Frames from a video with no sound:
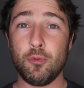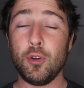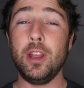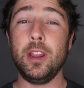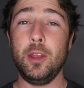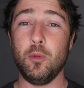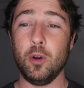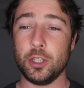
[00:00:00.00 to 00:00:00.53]
It
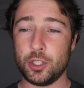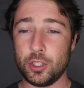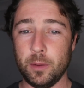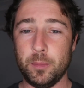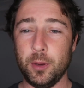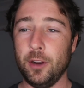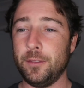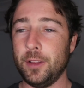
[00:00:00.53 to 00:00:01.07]
really was
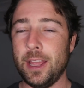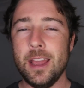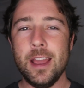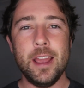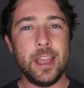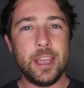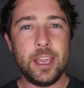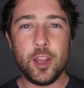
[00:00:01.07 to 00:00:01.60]
shot beautifully.
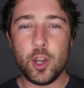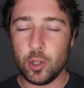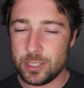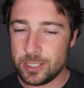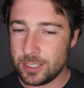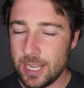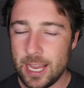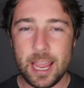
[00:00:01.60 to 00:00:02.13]
You
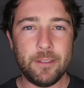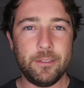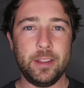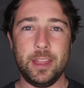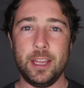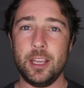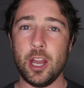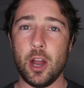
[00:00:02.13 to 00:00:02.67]
could see
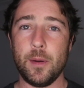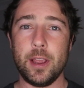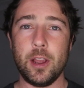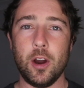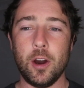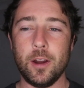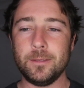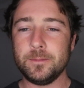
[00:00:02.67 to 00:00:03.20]
everything
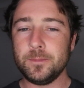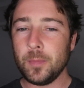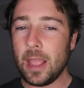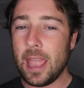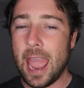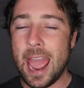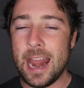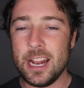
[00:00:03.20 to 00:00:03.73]
going on,
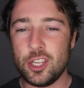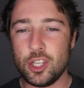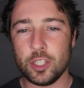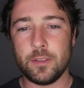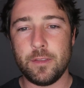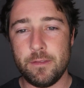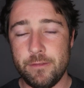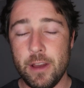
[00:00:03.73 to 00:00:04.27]
and it
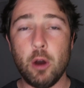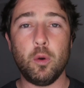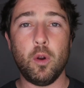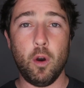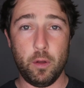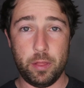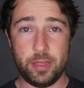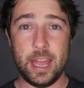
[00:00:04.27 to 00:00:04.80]
just felt
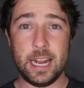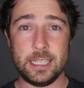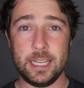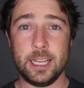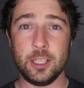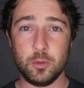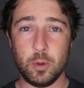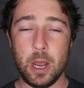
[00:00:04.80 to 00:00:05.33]

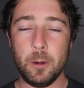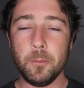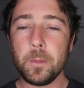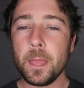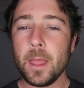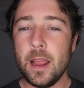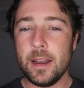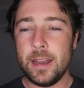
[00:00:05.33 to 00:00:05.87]
authentic as well.
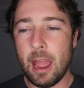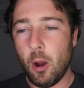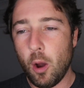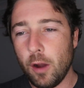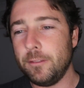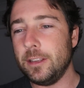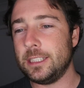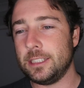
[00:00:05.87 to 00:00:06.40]
Now,
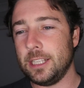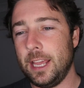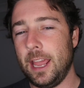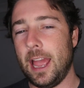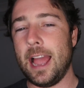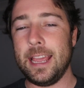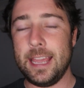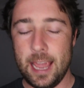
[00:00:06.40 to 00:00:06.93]

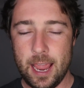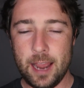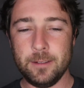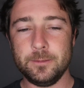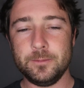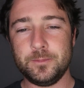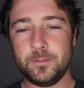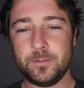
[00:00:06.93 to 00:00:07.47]
obviously,
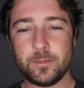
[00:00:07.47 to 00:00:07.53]
again,